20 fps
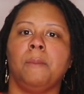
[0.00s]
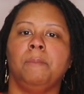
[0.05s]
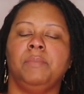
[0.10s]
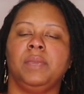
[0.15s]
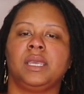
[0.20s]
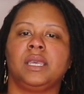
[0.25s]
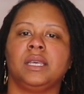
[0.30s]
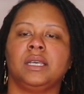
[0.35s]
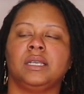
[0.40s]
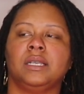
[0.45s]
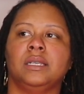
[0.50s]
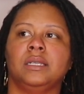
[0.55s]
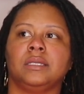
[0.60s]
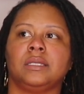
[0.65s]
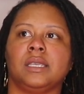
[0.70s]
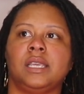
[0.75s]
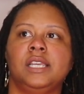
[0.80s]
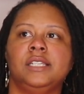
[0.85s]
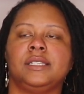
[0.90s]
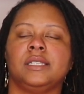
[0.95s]

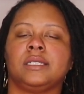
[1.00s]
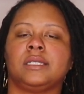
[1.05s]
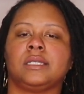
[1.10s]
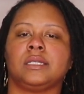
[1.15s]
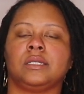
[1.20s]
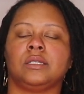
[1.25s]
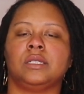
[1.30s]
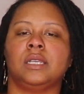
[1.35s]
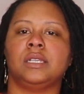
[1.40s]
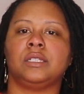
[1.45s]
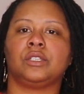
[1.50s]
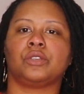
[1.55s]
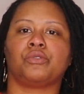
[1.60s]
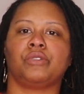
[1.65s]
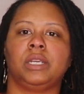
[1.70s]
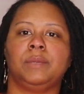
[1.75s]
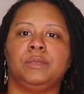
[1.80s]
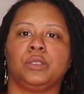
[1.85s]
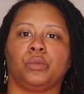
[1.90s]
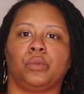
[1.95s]
because it
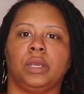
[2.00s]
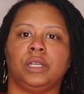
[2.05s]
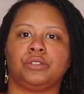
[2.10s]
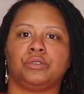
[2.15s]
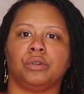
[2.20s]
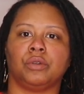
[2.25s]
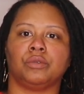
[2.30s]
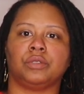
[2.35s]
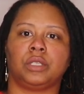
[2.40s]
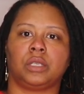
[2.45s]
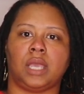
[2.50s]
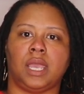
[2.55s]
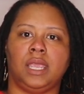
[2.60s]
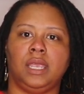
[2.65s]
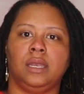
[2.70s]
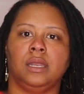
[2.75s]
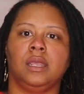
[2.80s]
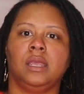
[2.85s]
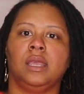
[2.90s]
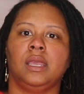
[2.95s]
screams retro
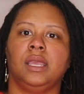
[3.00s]
skate.